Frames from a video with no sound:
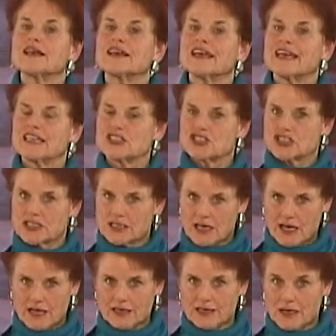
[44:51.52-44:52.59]
And she
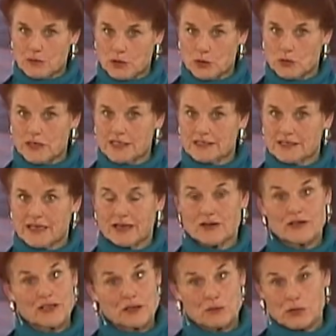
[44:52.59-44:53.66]
died a couple of weeks later
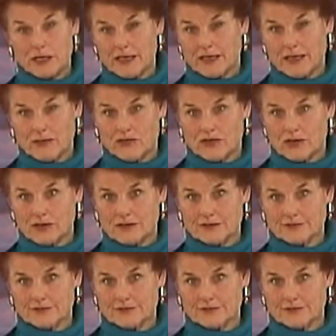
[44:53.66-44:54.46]
in complete comfort.